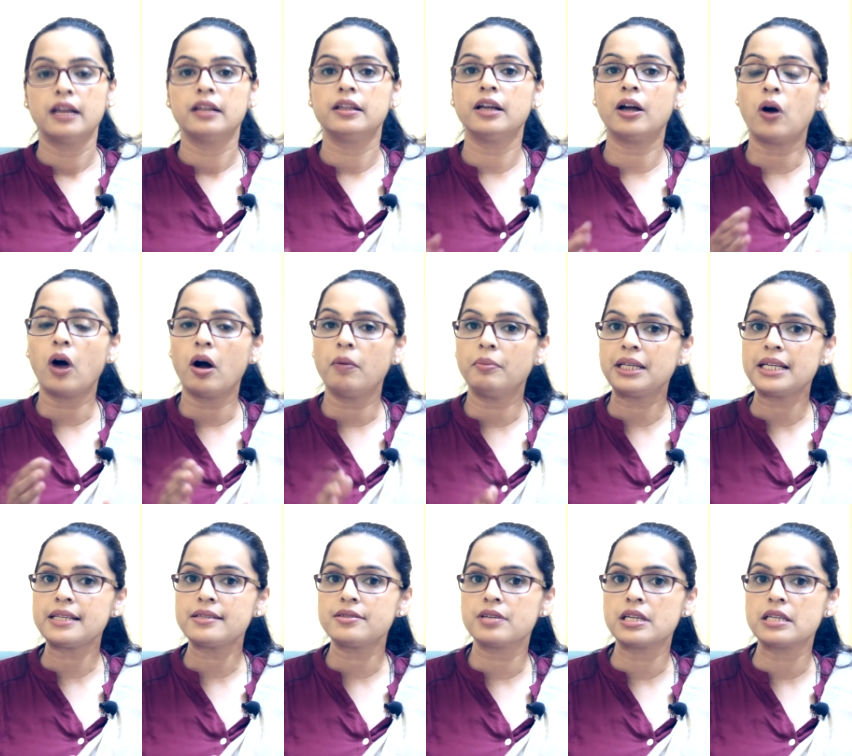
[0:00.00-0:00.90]
The
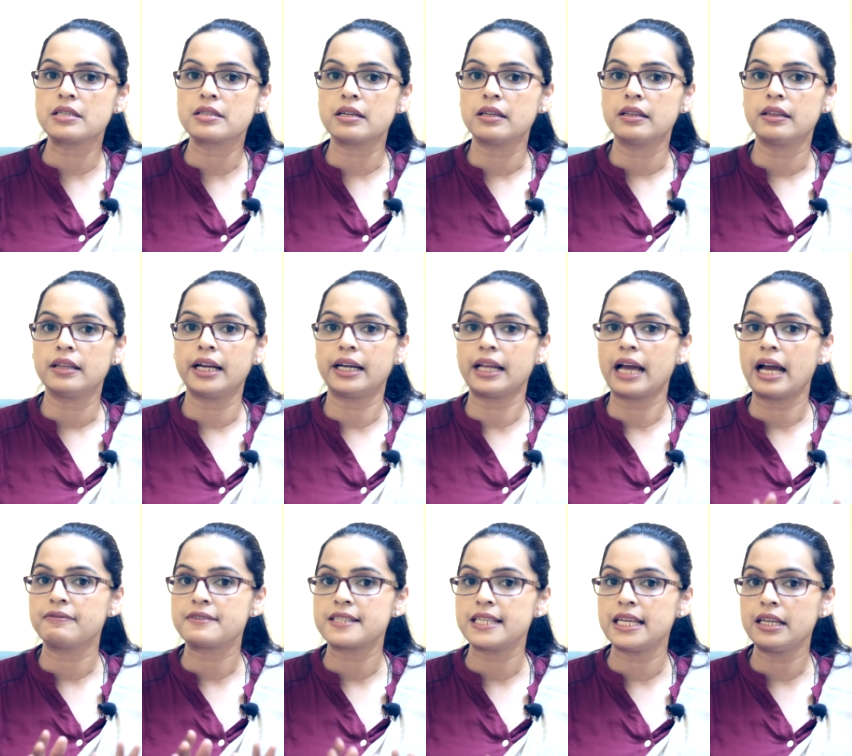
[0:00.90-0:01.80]
commonest reason that I
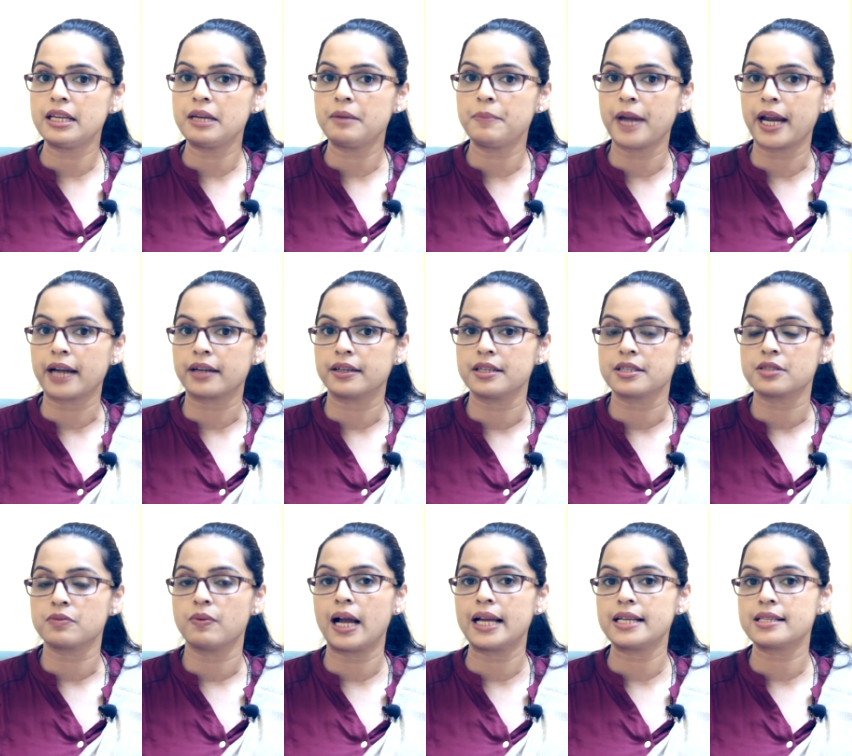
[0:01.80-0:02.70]
have seen in
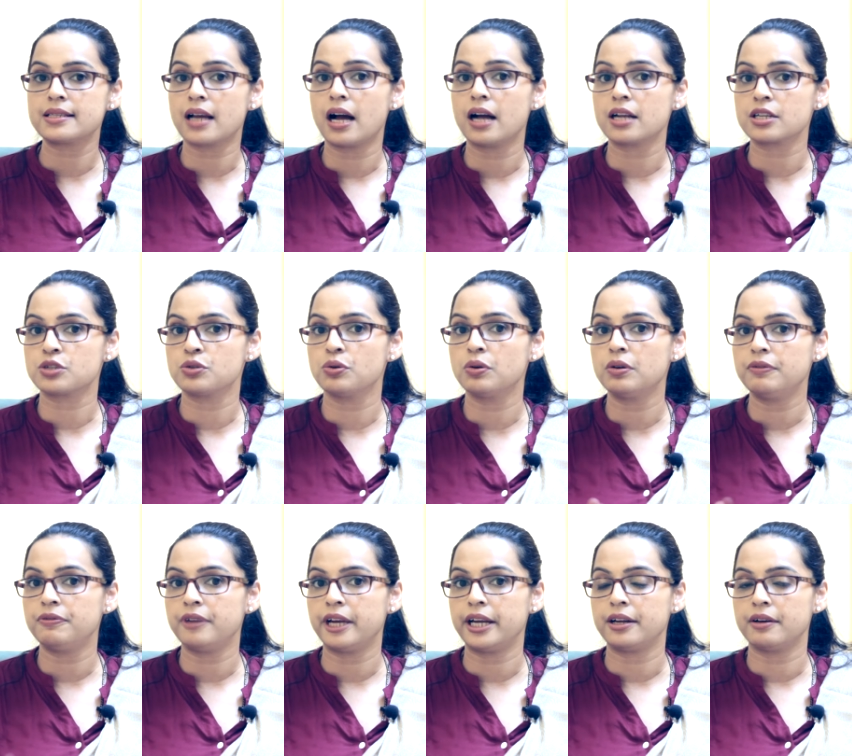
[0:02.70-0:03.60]
practice why scars
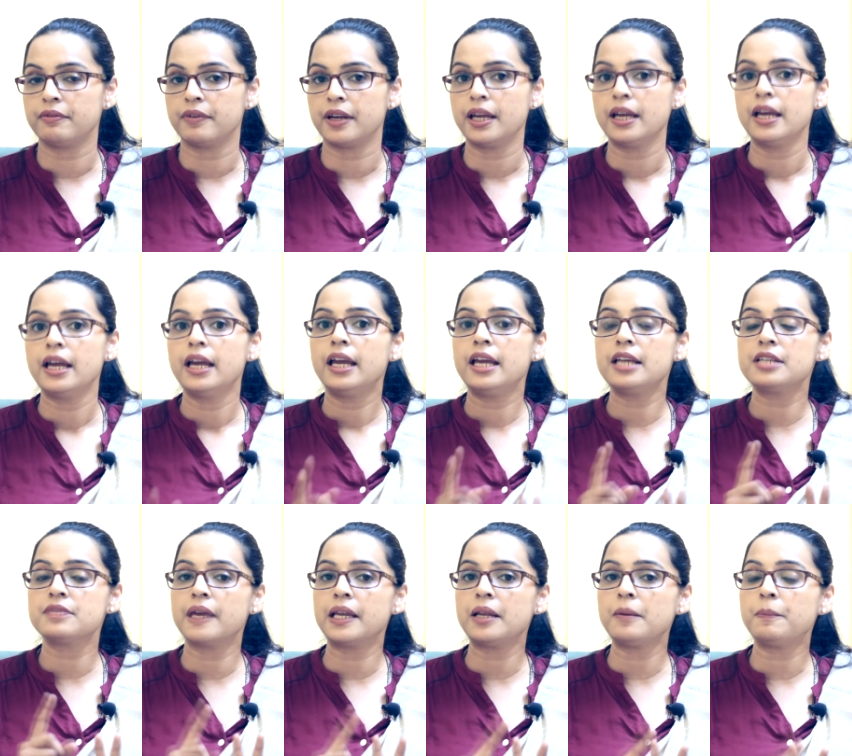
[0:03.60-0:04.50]
don't fade away
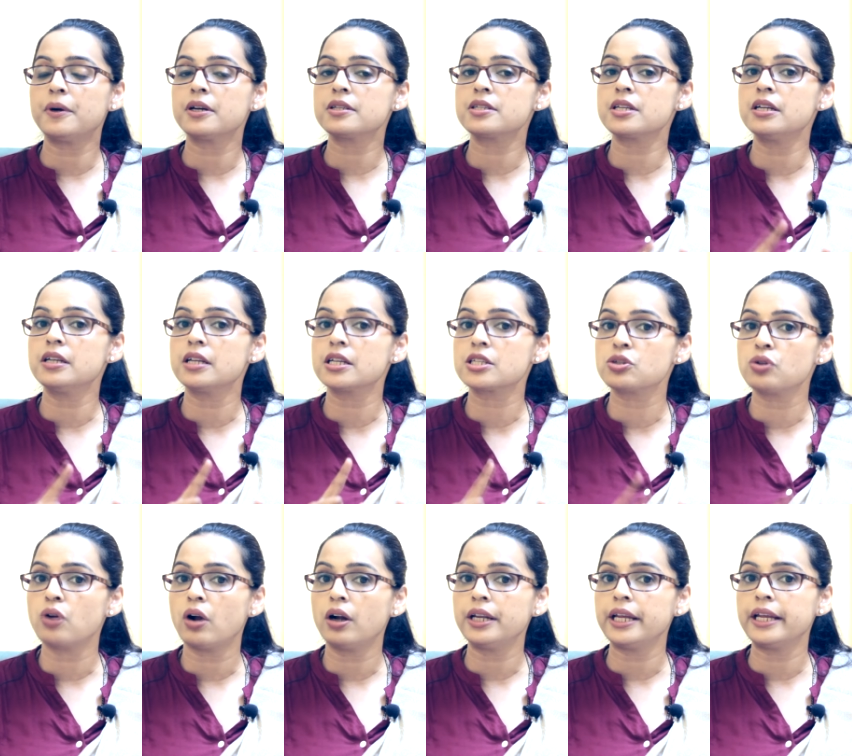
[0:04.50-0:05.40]
is when a person does
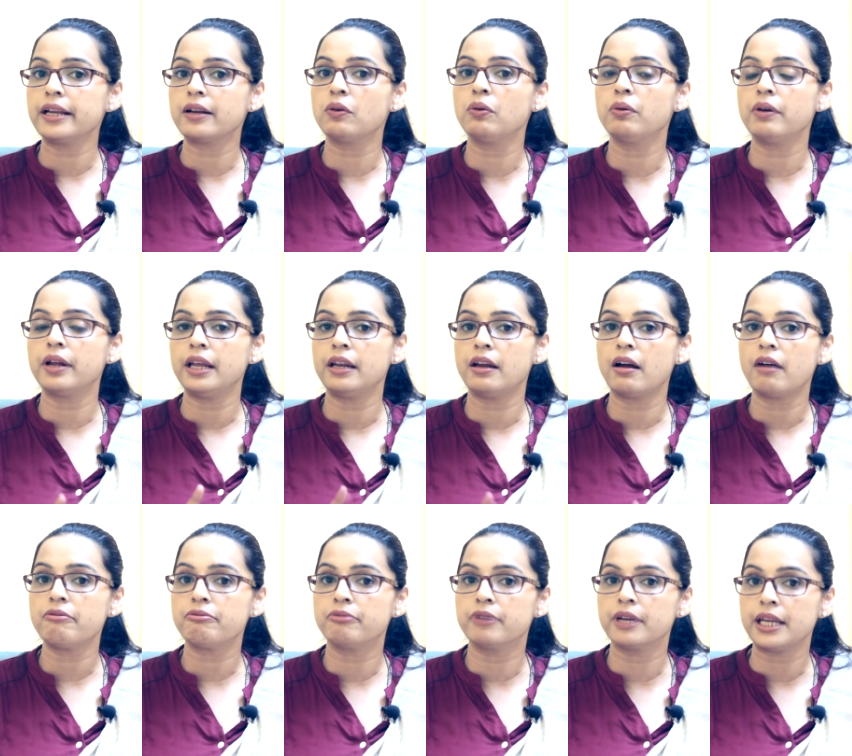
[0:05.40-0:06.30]
not include
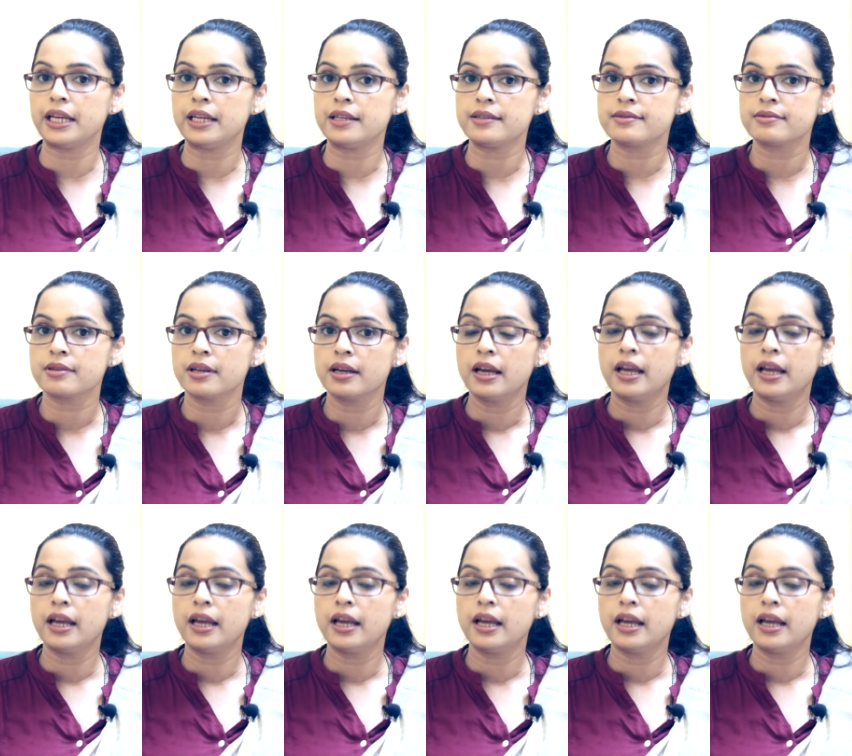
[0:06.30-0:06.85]
enough greens,